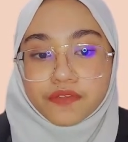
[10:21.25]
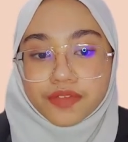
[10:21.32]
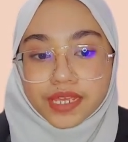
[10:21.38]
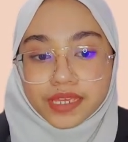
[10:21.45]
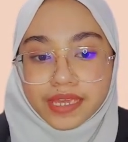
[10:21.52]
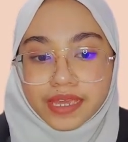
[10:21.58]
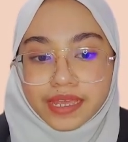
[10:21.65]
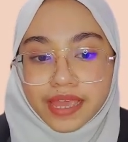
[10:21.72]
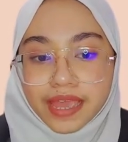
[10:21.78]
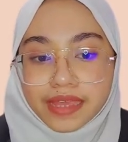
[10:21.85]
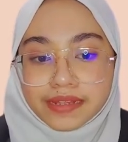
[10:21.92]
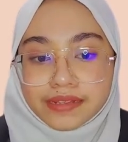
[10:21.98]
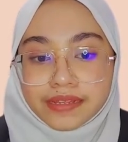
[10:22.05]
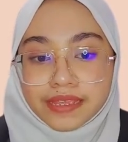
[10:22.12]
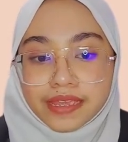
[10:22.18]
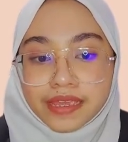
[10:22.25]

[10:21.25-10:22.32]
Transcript: ringgit, and